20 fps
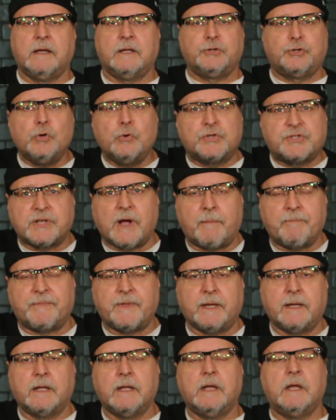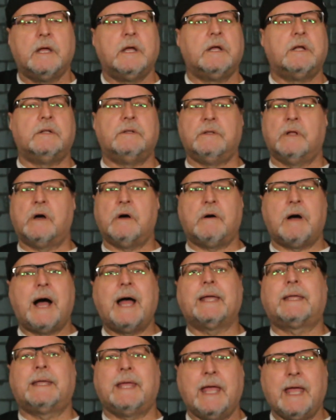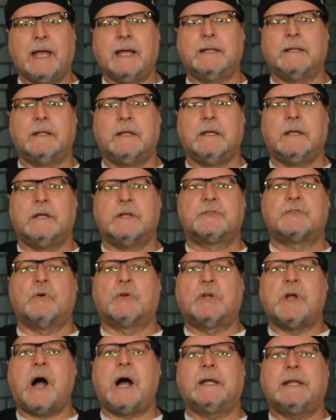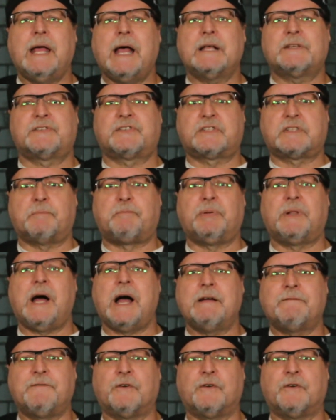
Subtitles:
Do something. No, I can't. So God has to supply